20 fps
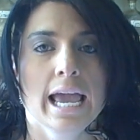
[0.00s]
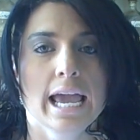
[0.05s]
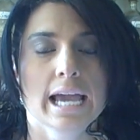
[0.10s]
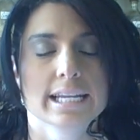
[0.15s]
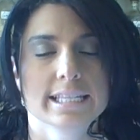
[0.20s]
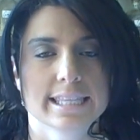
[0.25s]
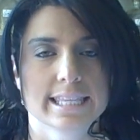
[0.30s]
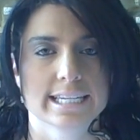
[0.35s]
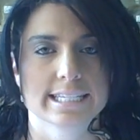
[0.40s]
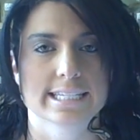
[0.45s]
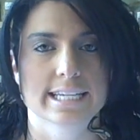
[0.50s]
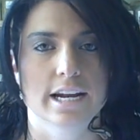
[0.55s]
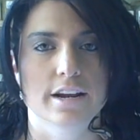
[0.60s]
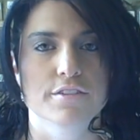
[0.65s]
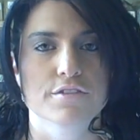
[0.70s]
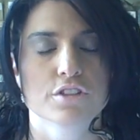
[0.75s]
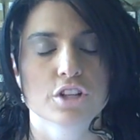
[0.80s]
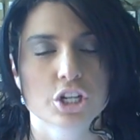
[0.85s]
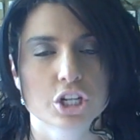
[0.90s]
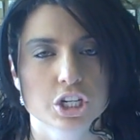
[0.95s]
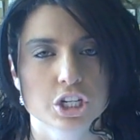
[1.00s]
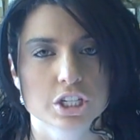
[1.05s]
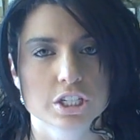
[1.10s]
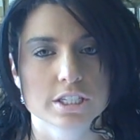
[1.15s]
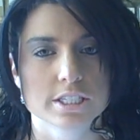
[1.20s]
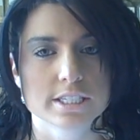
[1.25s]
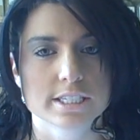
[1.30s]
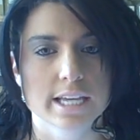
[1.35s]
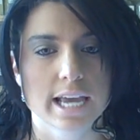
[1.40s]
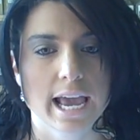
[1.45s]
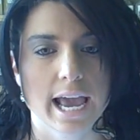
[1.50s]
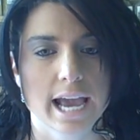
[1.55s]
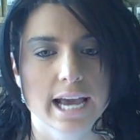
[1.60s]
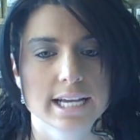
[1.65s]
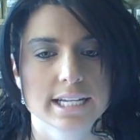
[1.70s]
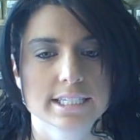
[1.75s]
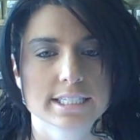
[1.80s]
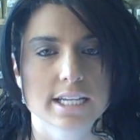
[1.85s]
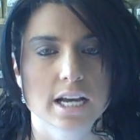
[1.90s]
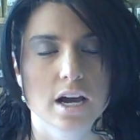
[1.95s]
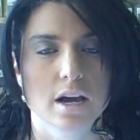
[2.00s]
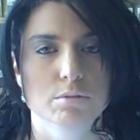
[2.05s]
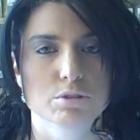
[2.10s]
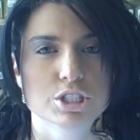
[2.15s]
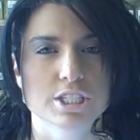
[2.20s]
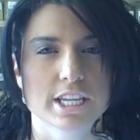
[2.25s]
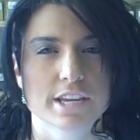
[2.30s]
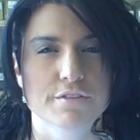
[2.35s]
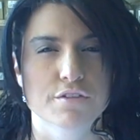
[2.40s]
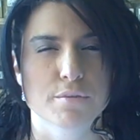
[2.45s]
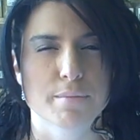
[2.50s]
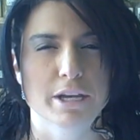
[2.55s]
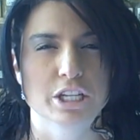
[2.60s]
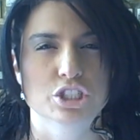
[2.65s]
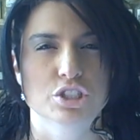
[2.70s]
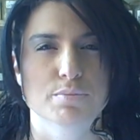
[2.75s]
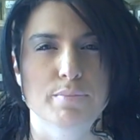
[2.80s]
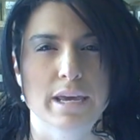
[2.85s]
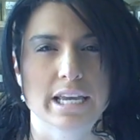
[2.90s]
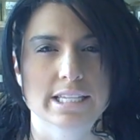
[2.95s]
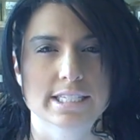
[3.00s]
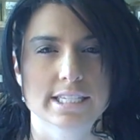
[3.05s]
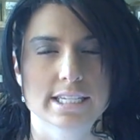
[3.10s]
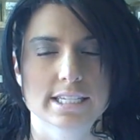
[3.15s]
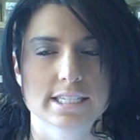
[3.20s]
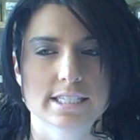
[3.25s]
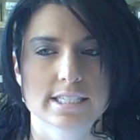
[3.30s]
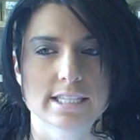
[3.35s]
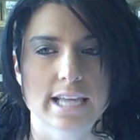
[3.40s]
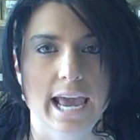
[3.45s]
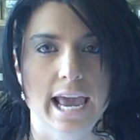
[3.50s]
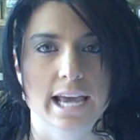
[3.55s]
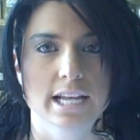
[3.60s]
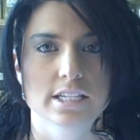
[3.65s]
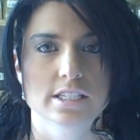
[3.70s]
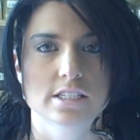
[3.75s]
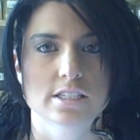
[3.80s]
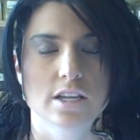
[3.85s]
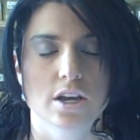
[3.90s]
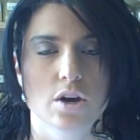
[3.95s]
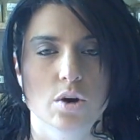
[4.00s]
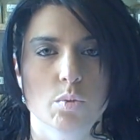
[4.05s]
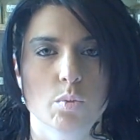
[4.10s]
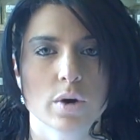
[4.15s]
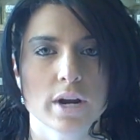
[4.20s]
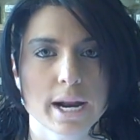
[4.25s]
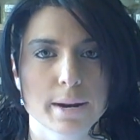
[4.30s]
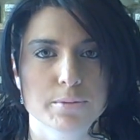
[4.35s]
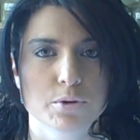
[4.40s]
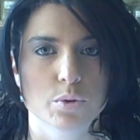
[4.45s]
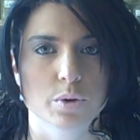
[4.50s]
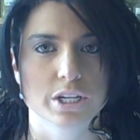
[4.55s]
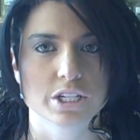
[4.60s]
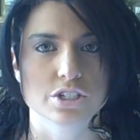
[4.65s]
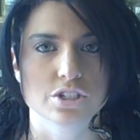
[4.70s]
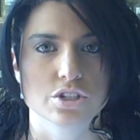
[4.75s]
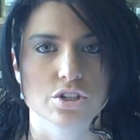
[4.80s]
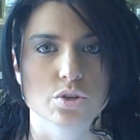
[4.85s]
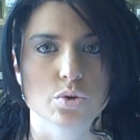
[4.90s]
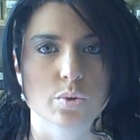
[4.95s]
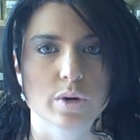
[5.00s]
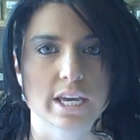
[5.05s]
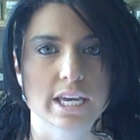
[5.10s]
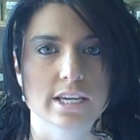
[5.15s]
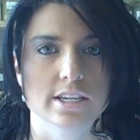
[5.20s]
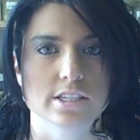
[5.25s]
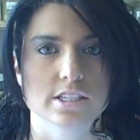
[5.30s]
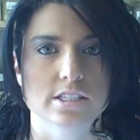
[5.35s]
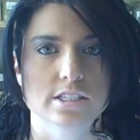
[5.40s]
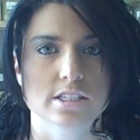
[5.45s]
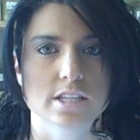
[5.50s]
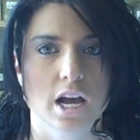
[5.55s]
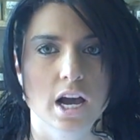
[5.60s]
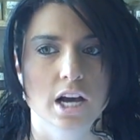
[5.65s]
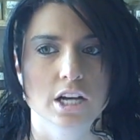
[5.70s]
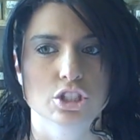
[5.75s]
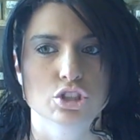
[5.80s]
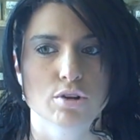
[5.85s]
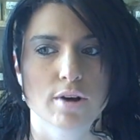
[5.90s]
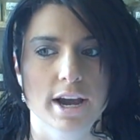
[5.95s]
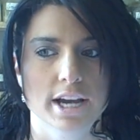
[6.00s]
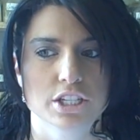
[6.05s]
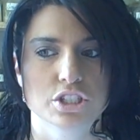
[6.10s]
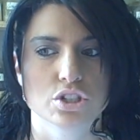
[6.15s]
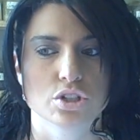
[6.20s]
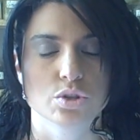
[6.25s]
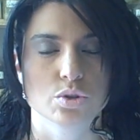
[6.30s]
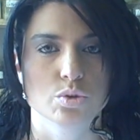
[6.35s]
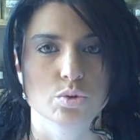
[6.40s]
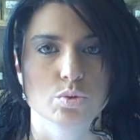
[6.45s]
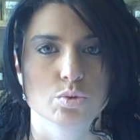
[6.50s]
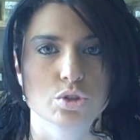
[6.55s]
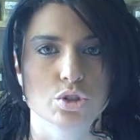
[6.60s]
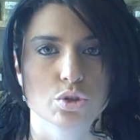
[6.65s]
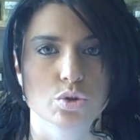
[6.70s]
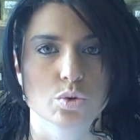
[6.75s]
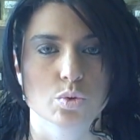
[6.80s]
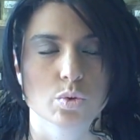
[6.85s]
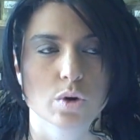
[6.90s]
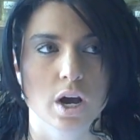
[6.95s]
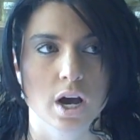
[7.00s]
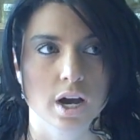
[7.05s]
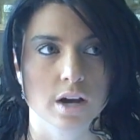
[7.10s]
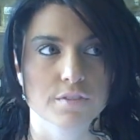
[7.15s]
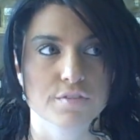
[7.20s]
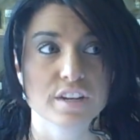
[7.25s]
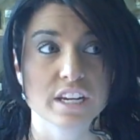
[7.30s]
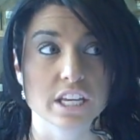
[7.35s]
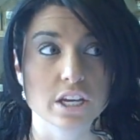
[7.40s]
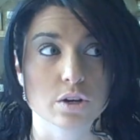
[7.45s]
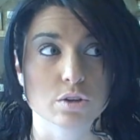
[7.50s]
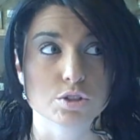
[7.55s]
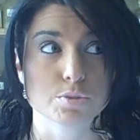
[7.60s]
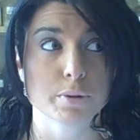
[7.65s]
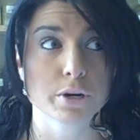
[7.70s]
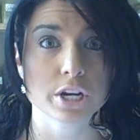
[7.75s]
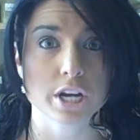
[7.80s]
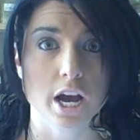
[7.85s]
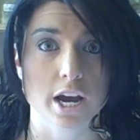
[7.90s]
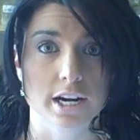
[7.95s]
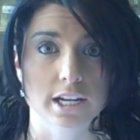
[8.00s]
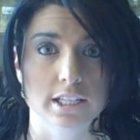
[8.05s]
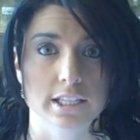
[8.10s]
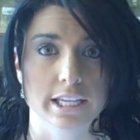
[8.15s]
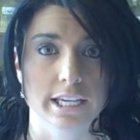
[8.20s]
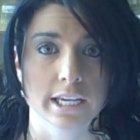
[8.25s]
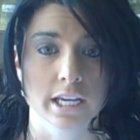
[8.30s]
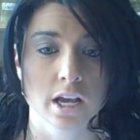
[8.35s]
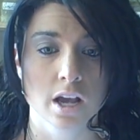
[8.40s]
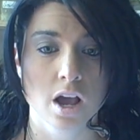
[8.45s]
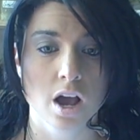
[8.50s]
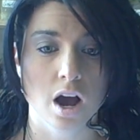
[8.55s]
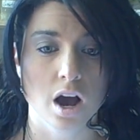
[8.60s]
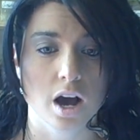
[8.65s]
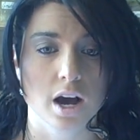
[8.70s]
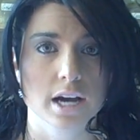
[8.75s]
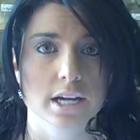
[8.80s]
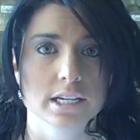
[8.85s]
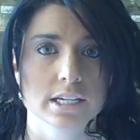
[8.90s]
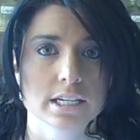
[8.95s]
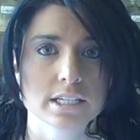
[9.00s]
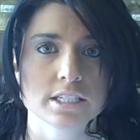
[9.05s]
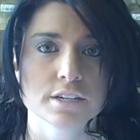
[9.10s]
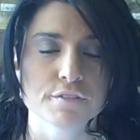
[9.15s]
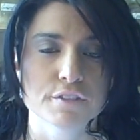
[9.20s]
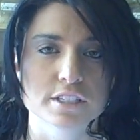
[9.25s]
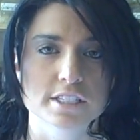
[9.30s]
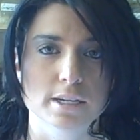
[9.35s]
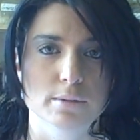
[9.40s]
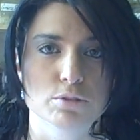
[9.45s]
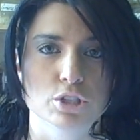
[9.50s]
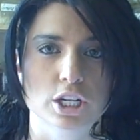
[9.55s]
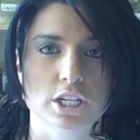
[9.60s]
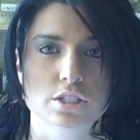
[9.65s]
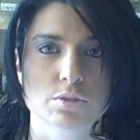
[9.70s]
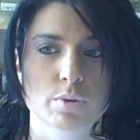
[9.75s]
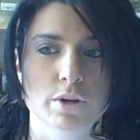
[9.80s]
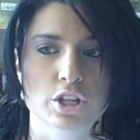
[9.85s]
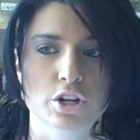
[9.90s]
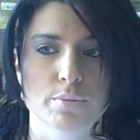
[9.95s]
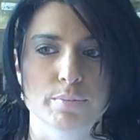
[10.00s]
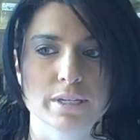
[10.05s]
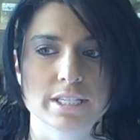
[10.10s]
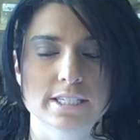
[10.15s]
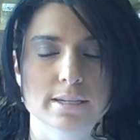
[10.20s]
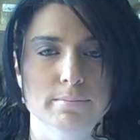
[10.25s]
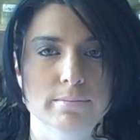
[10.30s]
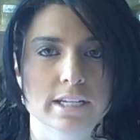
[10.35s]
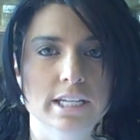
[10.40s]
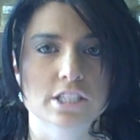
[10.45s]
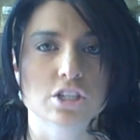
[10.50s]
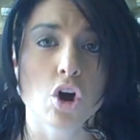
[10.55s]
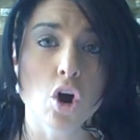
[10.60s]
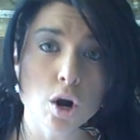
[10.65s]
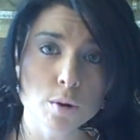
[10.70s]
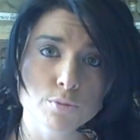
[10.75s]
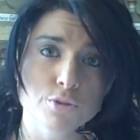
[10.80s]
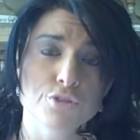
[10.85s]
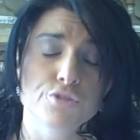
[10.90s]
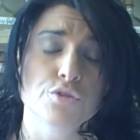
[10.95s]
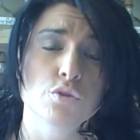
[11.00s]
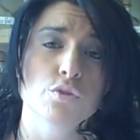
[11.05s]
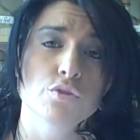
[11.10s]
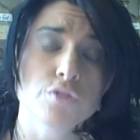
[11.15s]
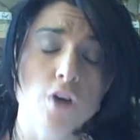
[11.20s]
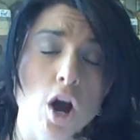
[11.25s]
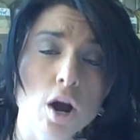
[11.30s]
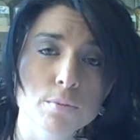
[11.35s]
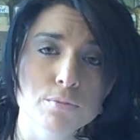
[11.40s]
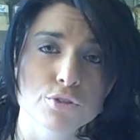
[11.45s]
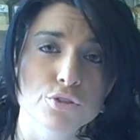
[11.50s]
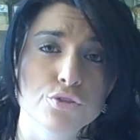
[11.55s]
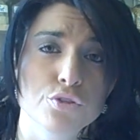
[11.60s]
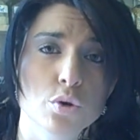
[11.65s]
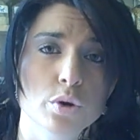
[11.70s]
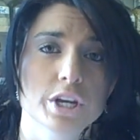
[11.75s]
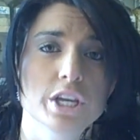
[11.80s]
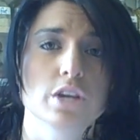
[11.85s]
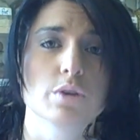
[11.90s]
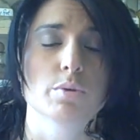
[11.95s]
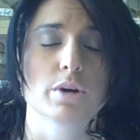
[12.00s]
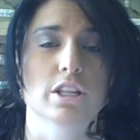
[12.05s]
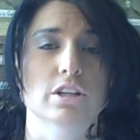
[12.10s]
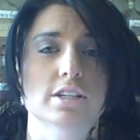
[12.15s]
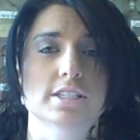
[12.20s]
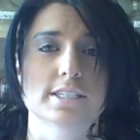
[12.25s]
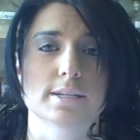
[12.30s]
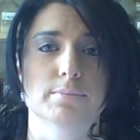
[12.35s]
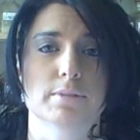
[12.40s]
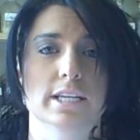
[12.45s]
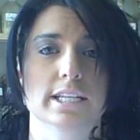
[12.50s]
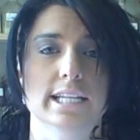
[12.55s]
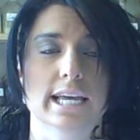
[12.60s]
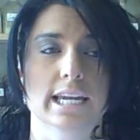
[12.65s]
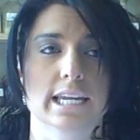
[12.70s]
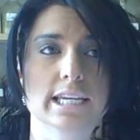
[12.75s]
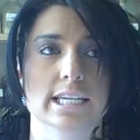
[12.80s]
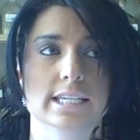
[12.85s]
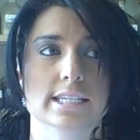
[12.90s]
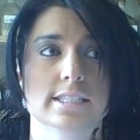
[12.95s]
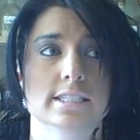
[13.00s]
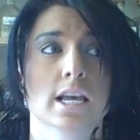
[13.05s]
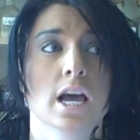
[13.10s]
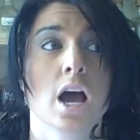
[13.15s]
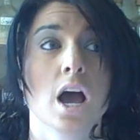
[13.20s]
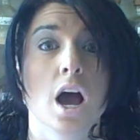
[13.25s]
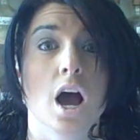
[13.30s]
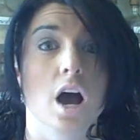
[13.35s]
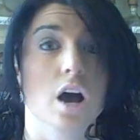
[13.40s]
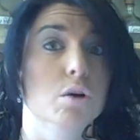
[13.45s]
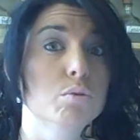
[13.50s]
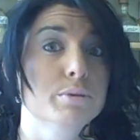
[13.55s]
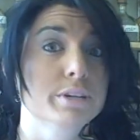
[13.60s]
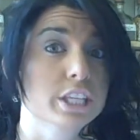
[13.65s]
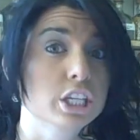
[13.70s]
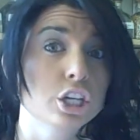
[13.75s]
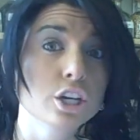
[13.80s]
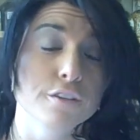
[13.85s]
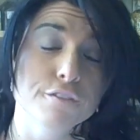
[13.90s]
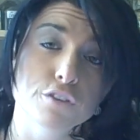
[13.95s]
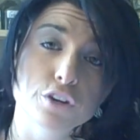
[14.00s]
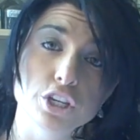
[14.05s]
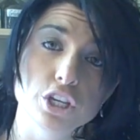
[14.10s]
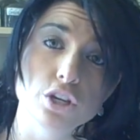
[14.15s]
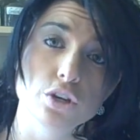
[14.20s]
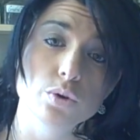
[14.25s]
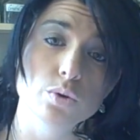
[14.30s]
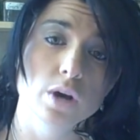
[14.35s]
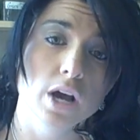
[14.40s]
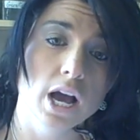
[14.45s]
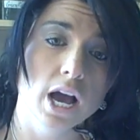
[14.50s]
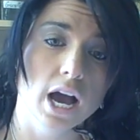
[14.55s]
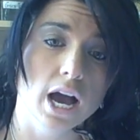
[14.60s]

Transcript: and things that I've learned and um, just information basis and so what I'm going to do is uh, try to do uh, videos periodically on different subjects whether it be something that's harmful, harmful for you whether it's something that is uh, really good for you